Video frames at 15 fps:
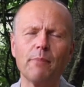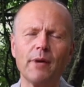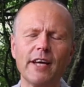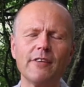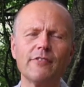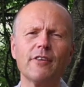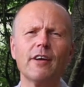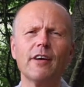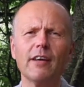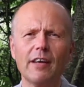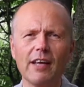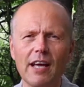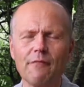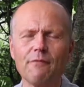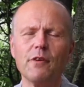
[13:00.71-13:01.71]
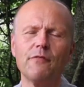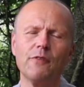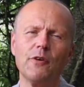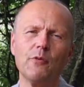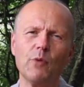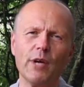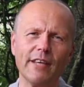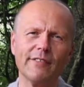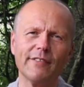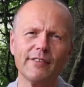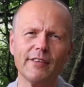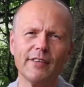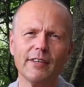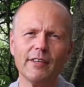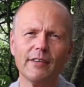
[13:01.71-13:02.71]
page every few weeks.
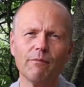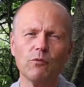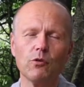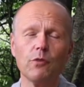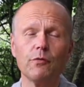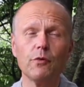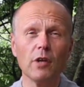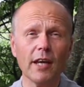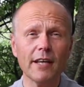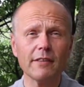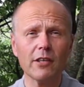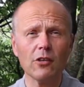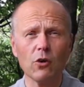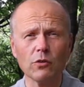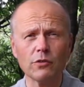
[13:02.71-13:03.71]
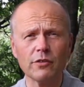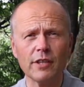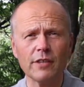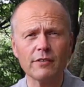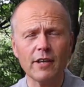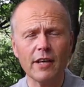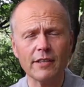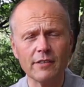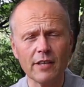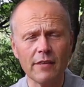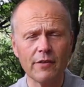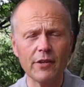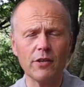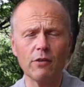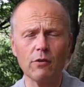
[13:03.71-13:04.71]
So if you like the content I
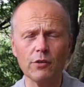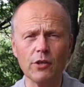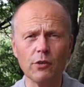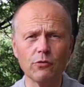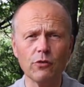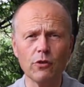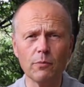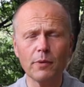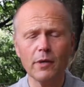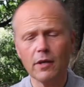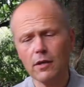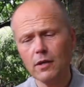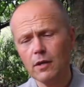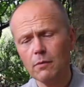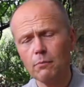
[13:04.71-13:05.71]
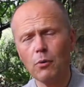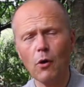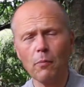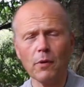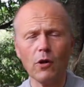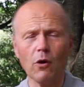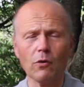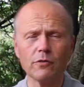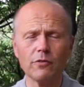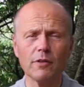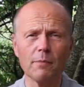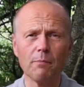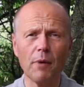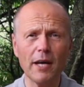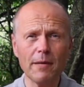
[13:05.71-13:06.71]
deliver here on YouTube, pop along to
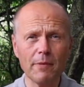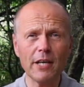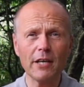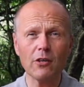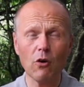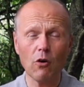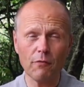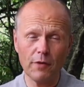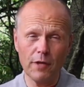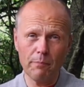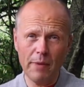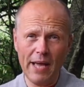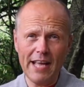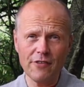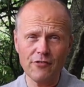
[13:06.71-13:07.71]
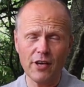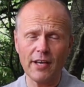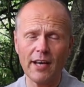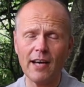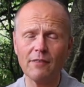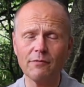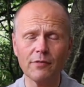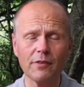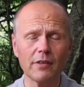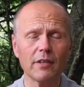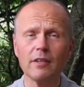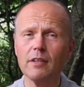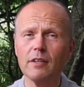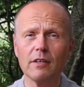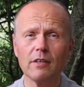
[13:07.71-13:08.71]
the Buy Me a Coffee page I have
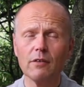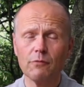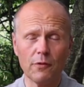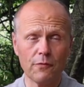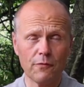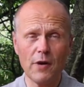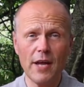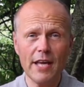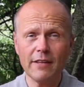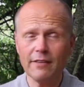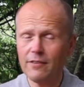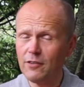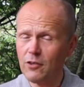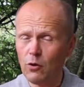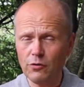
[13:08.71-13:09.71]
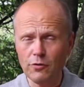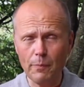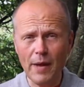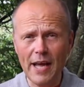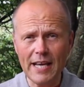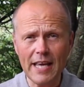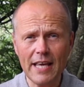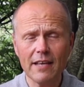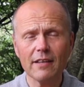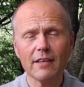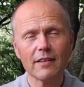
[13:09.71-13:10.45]
for free, doesn't cost a penny,